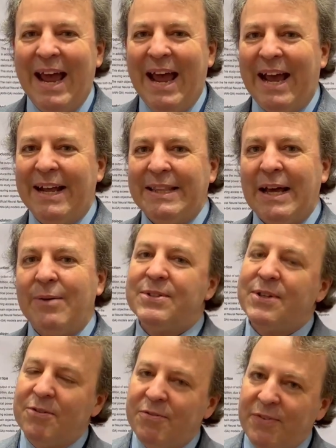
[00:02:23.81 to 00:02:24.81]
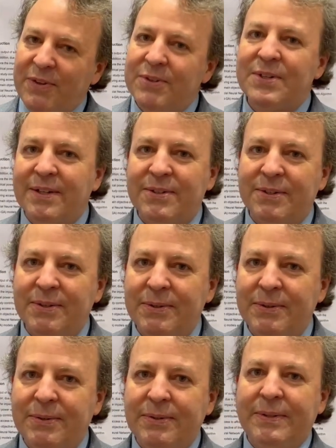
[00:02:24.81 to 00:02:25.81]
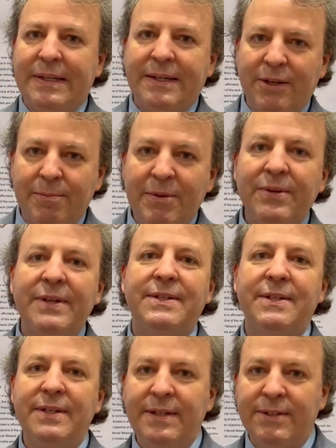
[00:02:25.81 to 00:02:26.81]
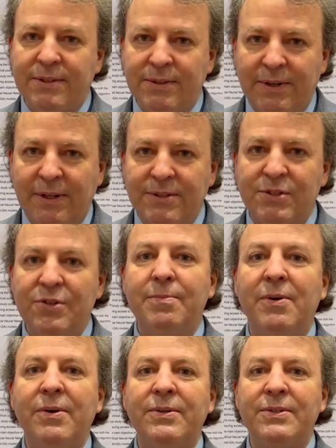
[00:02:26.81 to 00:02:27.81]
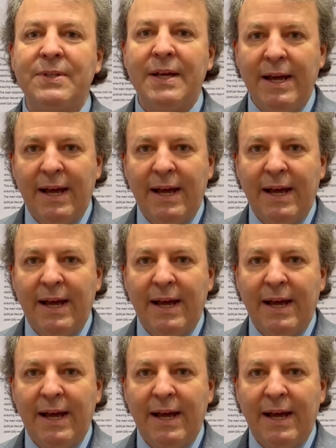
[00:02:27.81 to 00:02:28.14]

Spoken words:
and that was confusing to the community, to consumers,